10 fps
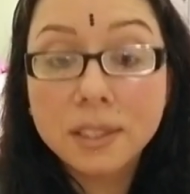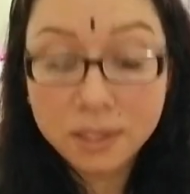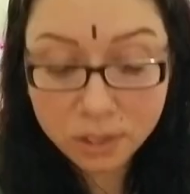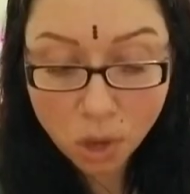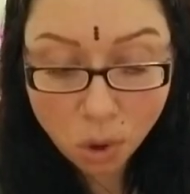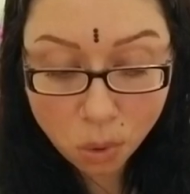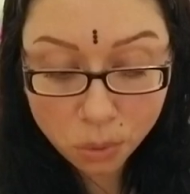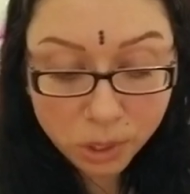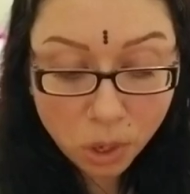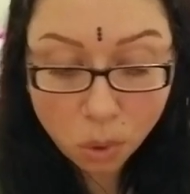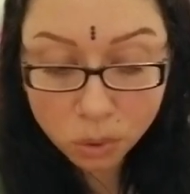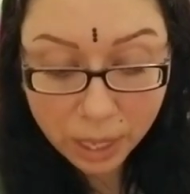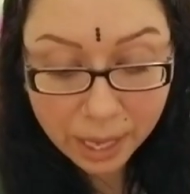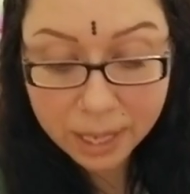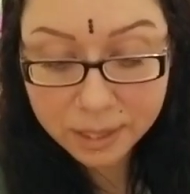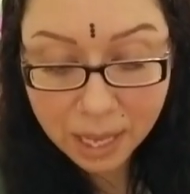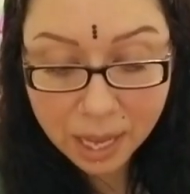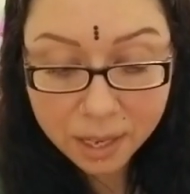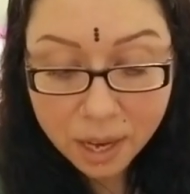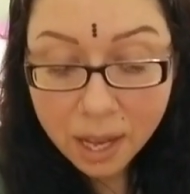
So, you know, like I said,